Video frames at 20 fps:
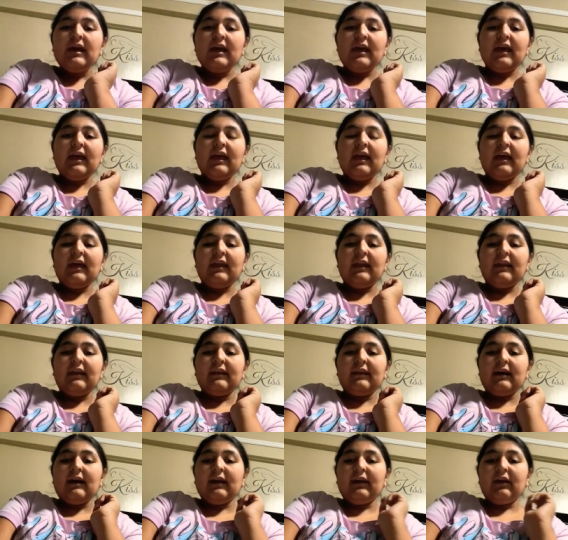
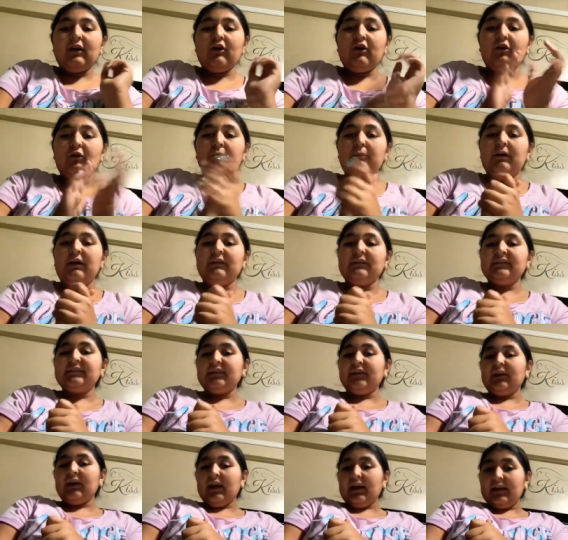and I hope I'll
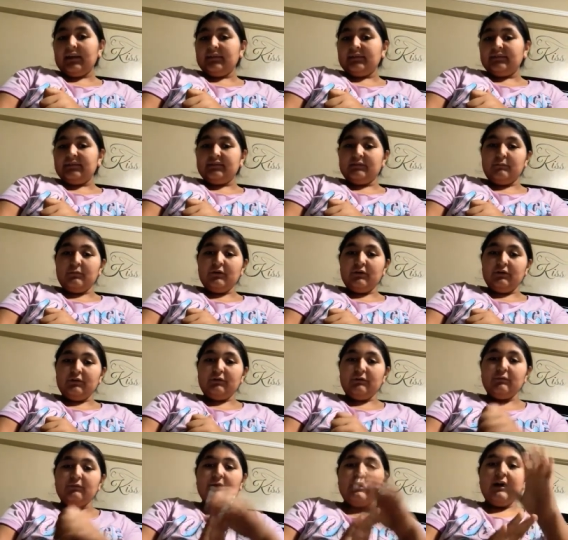see you guys
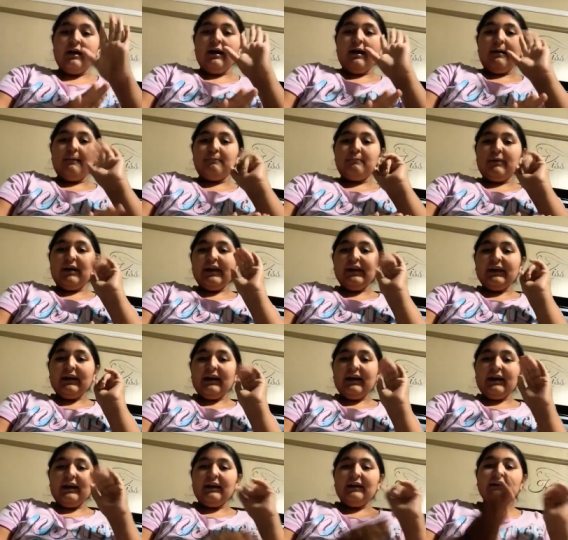tomorrow. Bye,
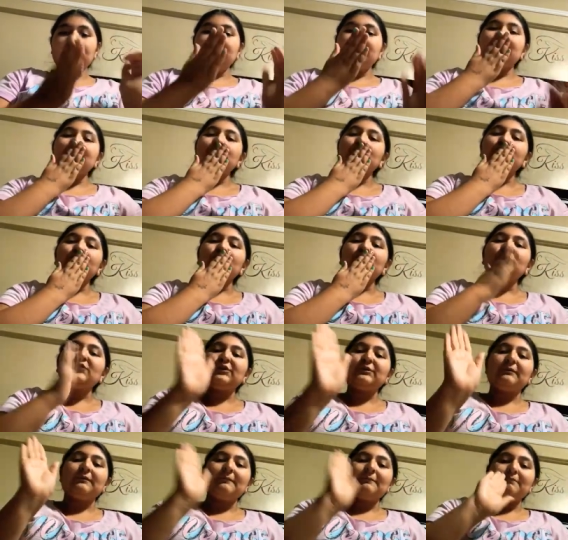guys.
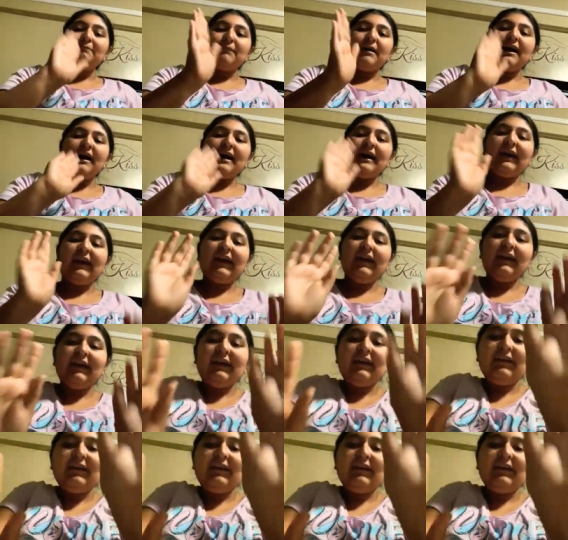Bye.